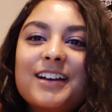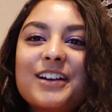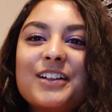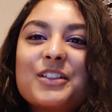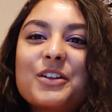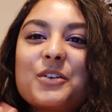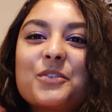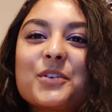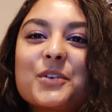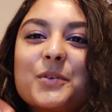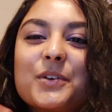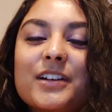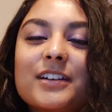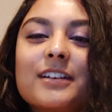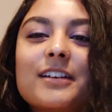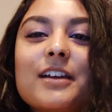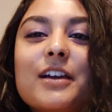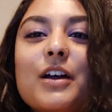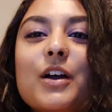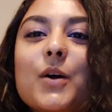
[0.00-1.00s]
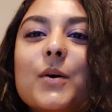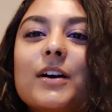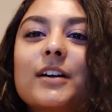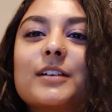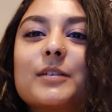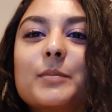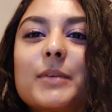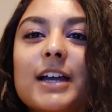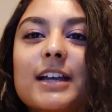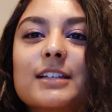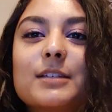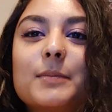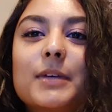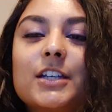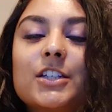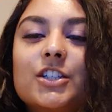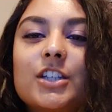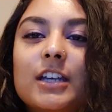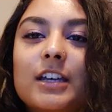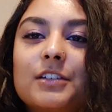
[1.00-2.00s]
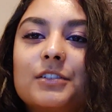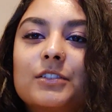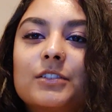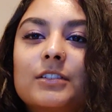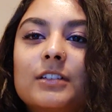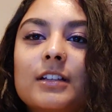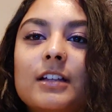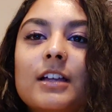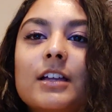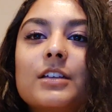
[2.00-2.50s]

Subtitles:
Hello everyone, welcome back to my channel.